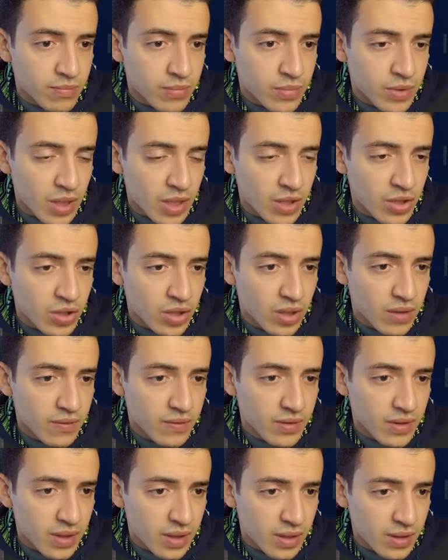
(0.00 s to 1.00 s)
hit
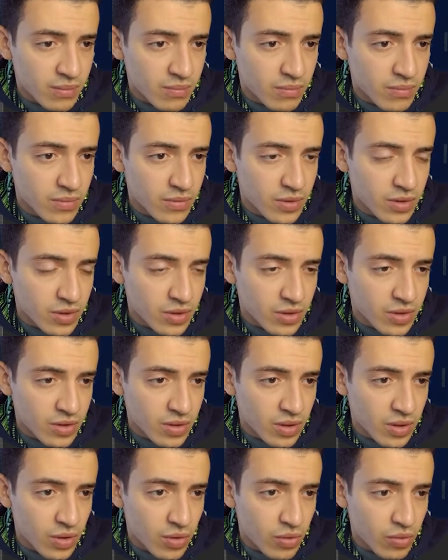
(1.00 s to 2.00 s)
shift and just
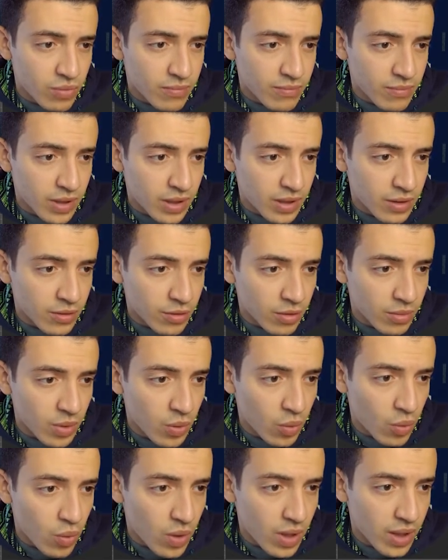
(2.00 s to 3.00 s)
make it a little bit
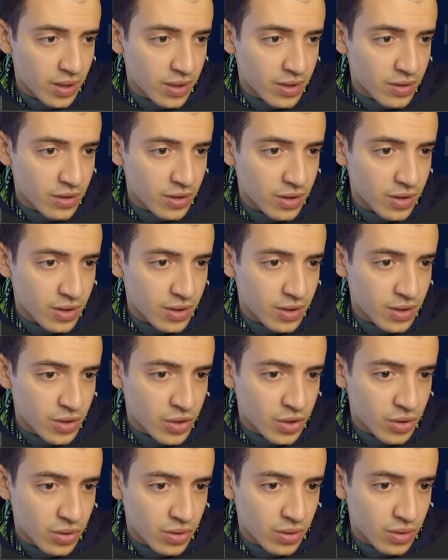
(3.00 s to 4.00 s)
wider.
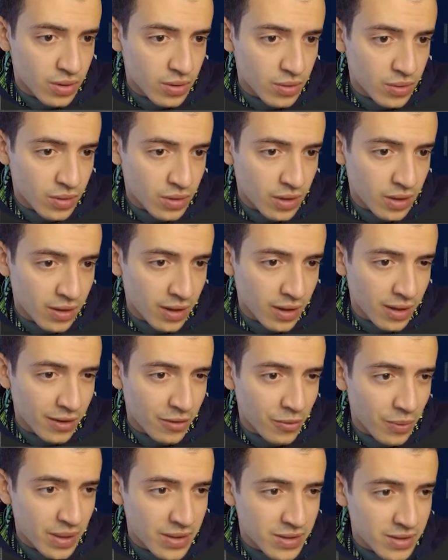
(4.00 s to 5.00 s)
So, kind of
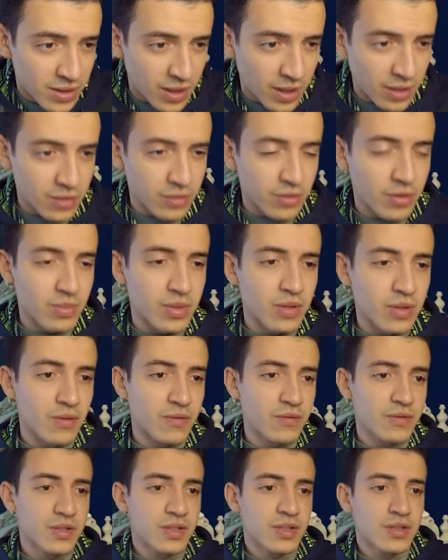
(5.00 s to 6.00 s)
creates a little bit of
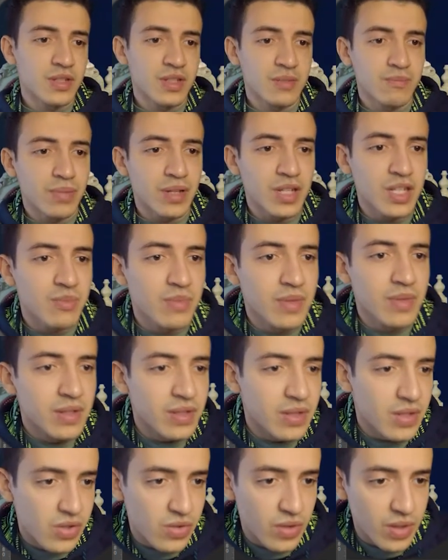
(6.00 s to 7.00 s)
displacement,
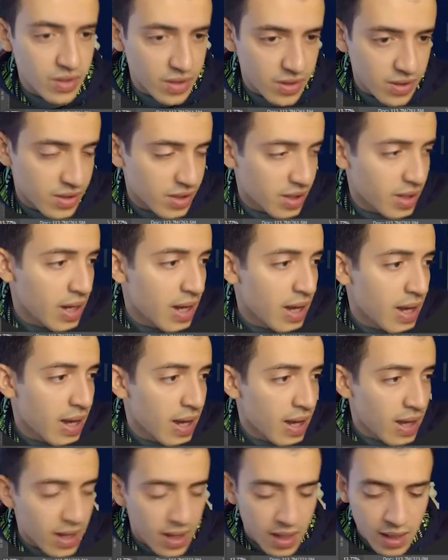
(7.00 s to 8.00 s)
as you guys can see.
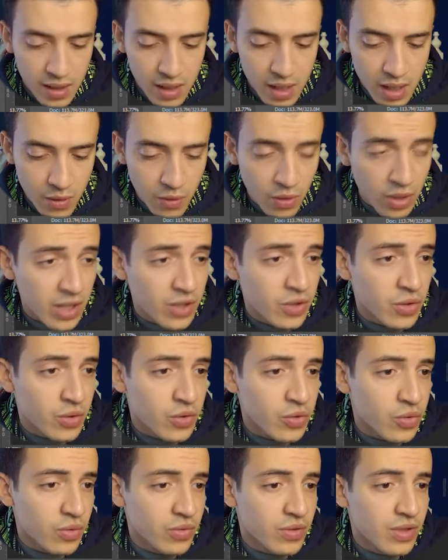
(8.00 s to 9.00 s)
And now hit
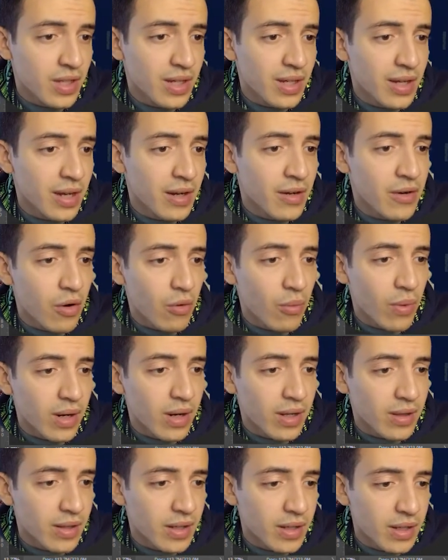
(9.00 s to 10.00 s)
Control T again, right
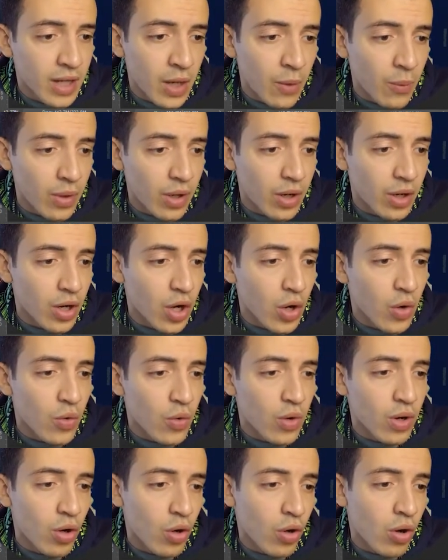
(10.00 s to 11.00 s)
click, and we're gonna go
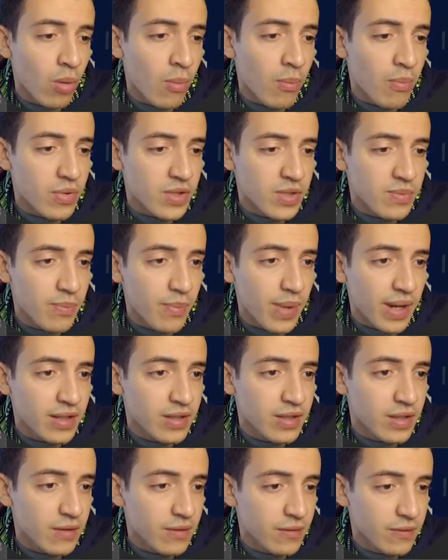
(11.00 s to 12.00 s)
on
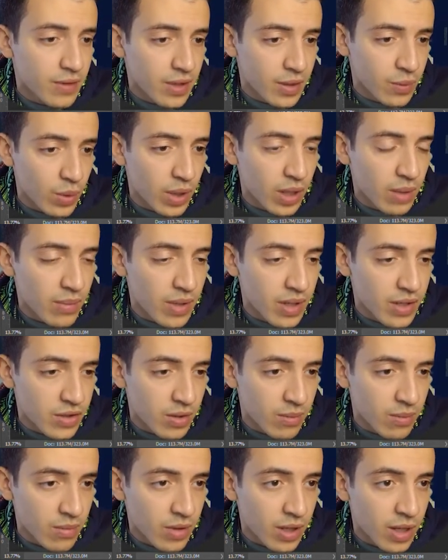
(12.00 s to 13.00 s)
perspective, and we're gonna make
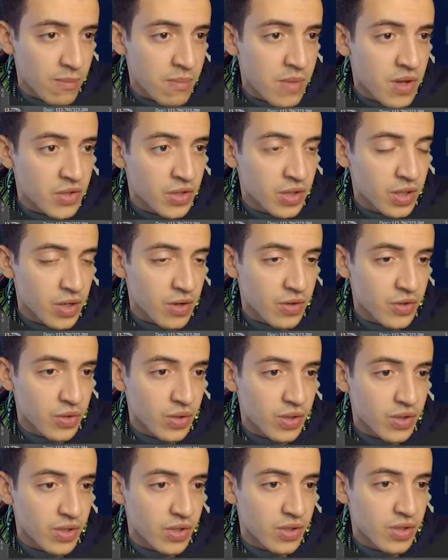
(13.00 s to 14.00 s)
something amazing here, as you
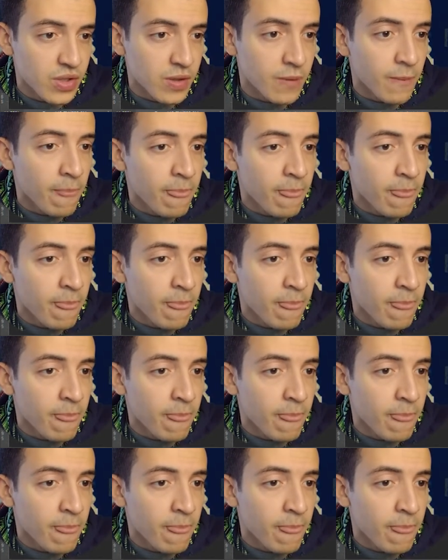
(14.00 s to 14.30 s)
guys can see.